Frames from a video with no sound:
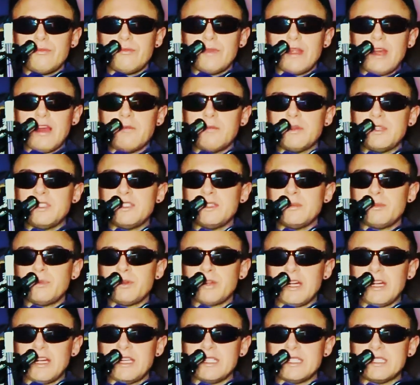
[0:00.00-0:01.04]
I've been
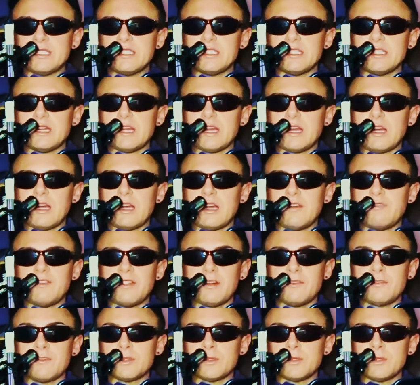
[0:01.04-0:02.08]
depressed. I have
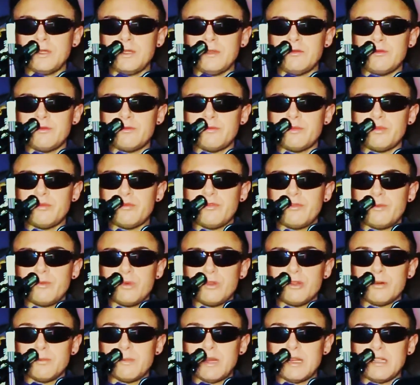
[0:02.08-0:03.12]
never grieved
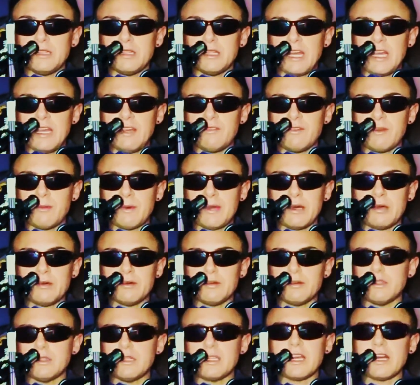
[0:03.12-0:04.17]
before in my life
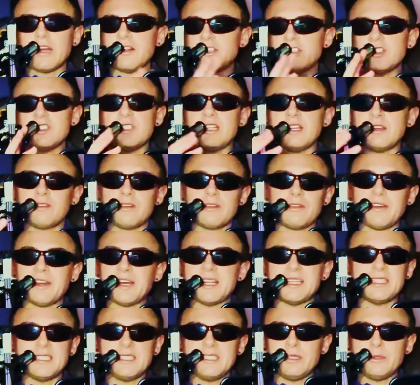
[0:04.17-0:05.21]
about, like, I just never have
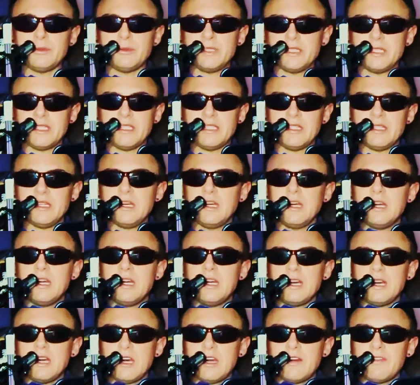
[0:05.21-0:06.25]
had to deal with it.
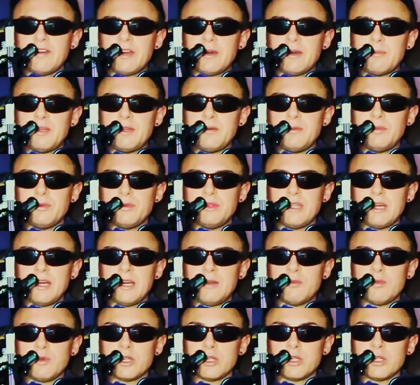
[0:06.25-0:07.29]
I've had people
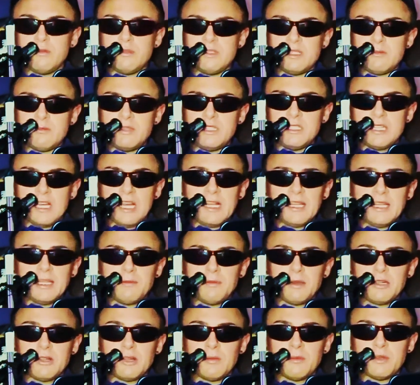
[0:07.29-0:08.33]
that were close to me die, like
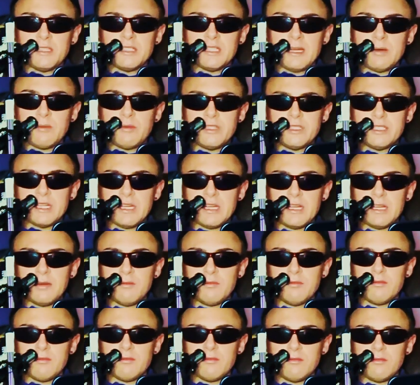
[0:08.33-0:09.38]
my grandma died one
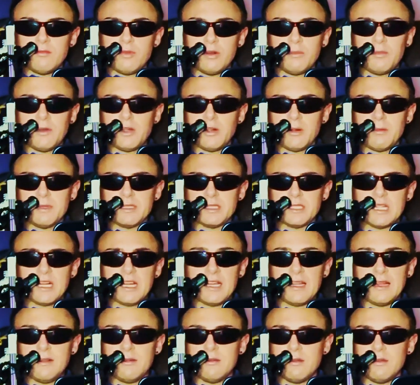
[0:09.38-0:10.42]
time. One of my grandmas
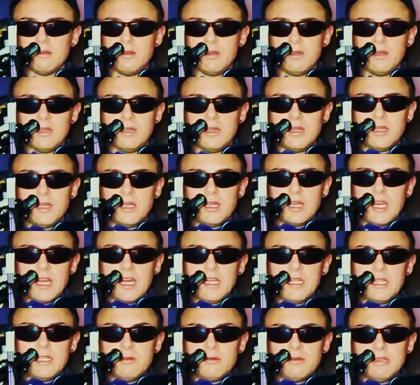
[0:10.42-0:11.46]
died. I
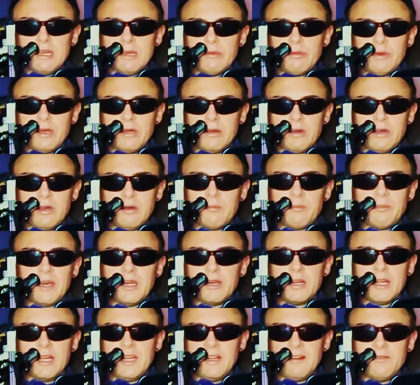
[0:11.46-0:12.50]
didn't know her that well. I met
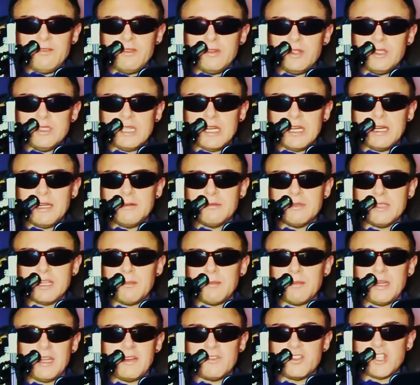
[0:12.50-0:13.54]
her a handful of times. I
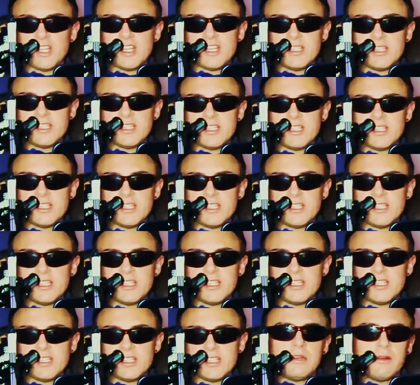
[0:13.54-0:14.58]
may have shed a tear.
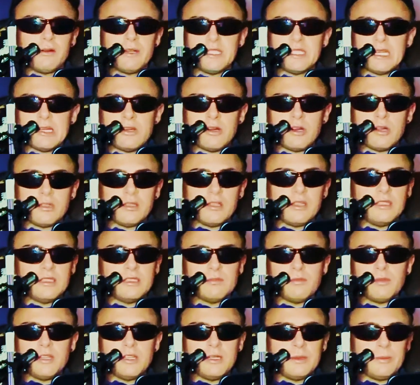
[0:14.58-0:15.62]
I know I sound heartless,
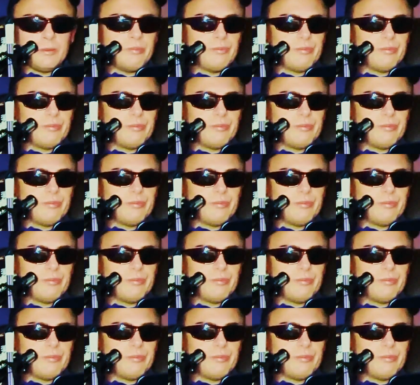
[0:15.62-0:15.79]
but